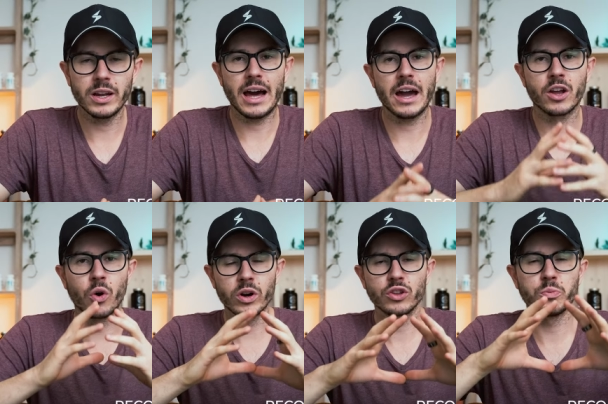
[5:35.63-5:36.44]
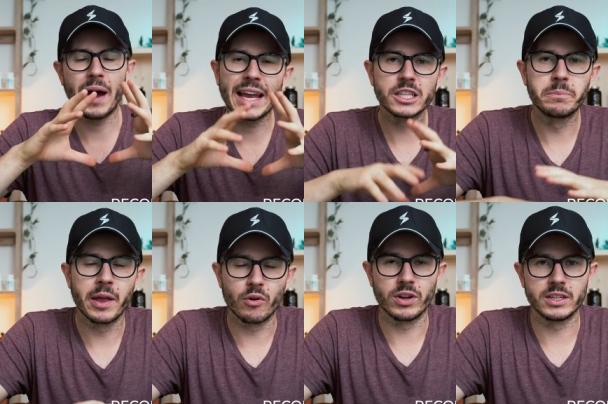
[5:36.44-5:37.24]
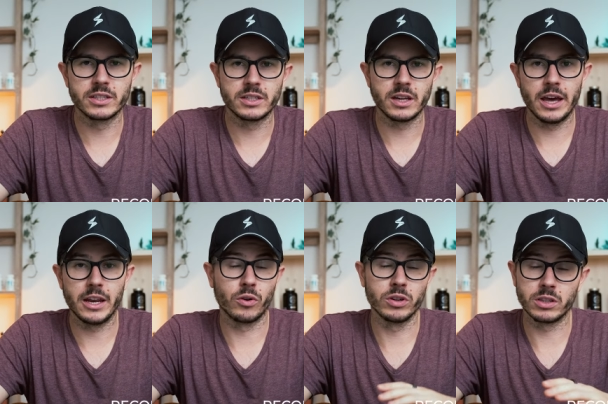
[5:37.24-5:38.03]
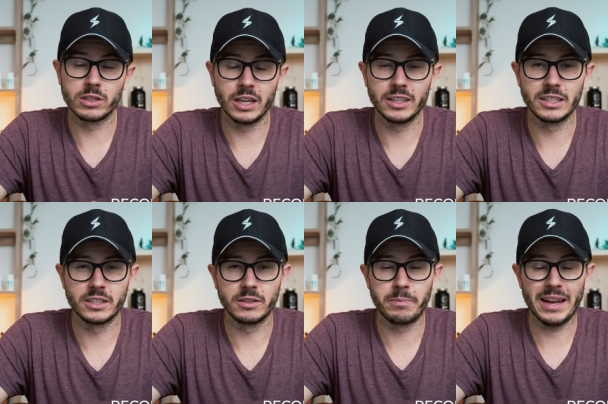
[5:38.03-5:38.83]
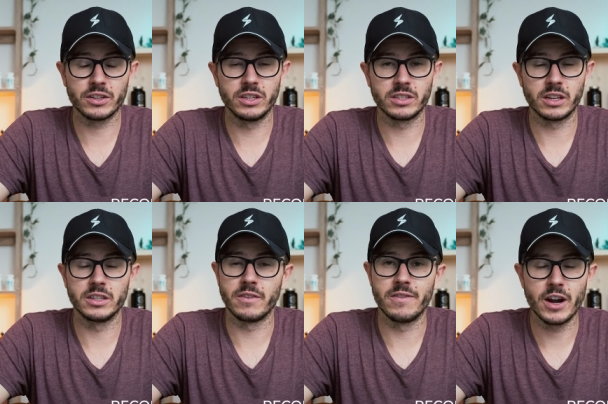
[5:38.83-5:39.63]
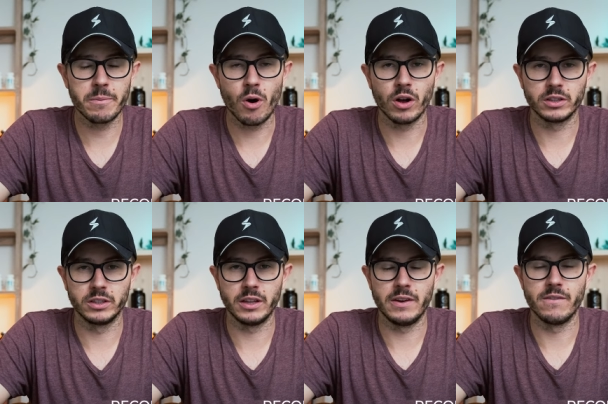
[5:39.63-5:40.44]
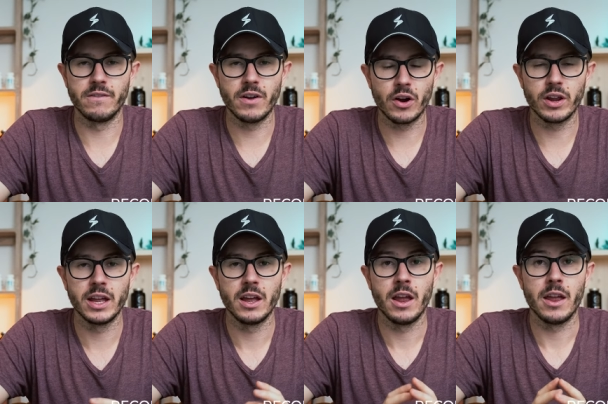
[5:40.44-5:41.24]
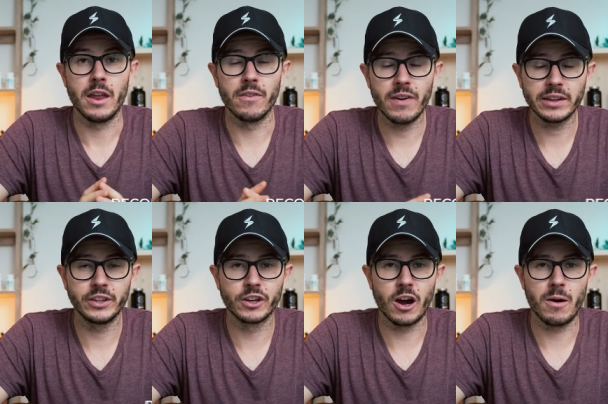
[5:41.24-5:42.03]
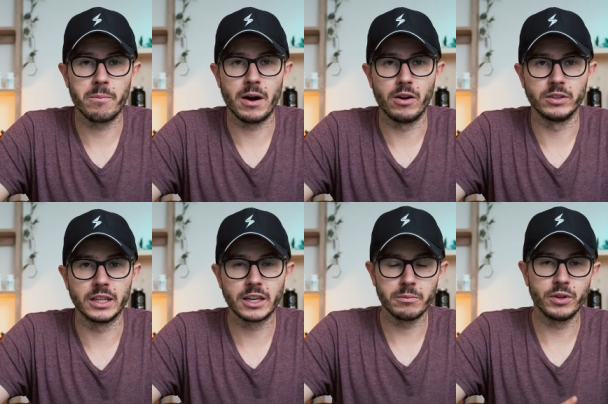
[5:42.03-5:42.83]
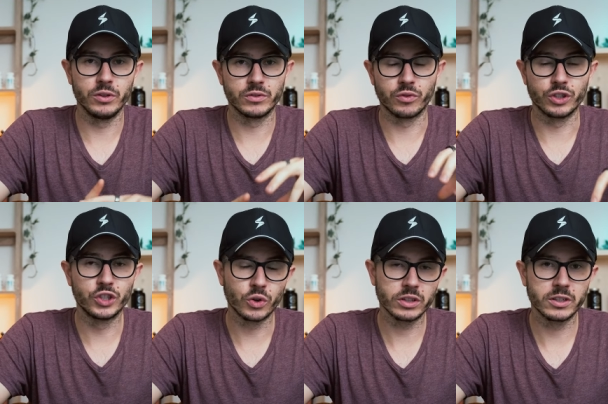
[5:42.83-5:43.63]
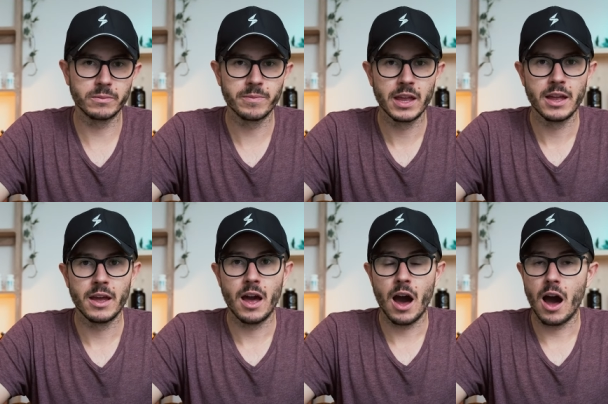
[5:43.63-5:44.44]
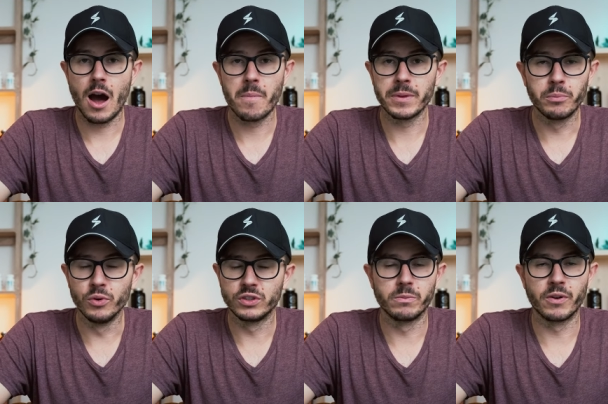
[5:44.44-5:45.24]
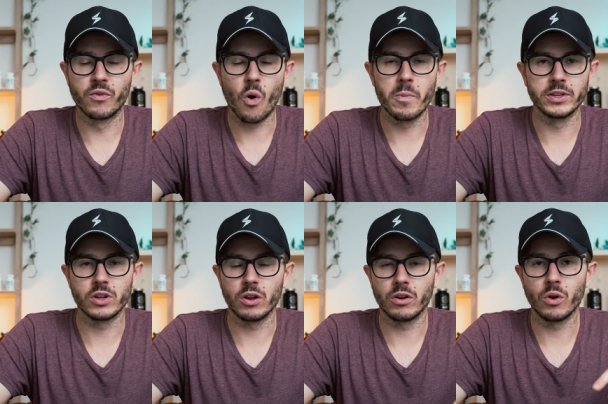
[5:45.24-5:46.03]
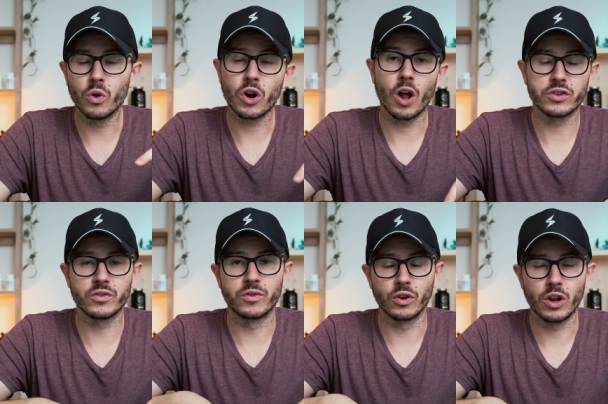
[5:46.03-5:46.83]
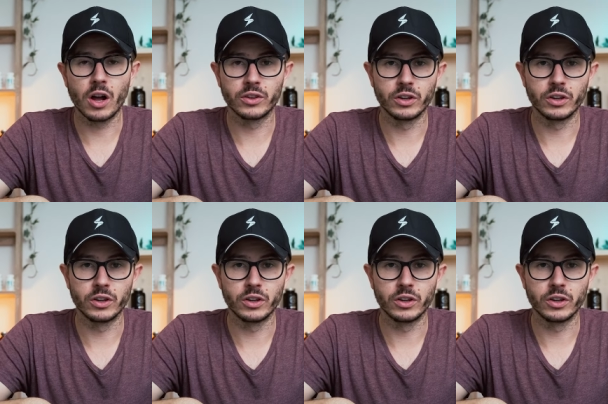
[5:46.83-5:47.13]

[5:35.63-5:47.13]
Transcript: Well, according to my experience and according to studies, Panax ginseng is a very potent and very effective compound that can be used for short-term um, boost of performance or also for long